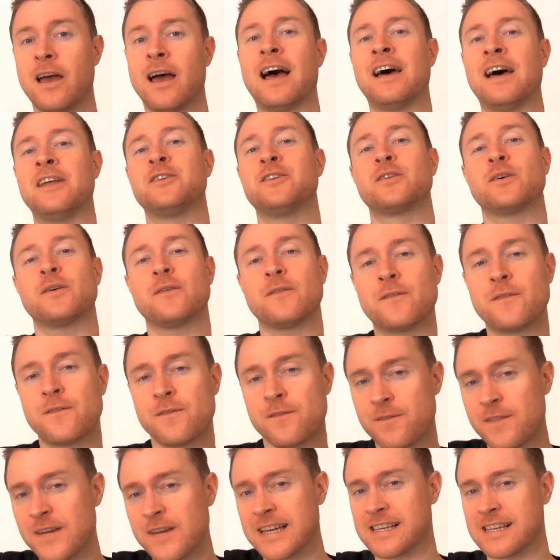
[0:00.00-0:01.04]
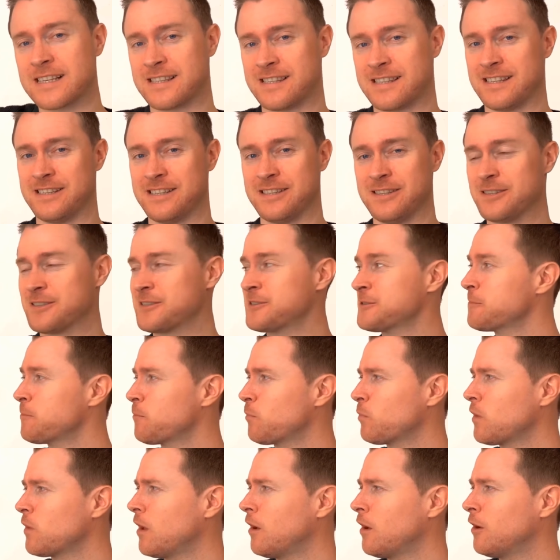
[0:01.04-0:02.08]
and fixes,
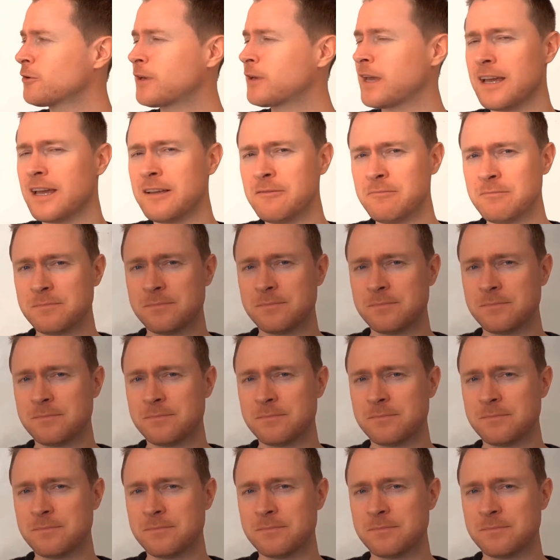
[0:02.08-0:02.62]
okay?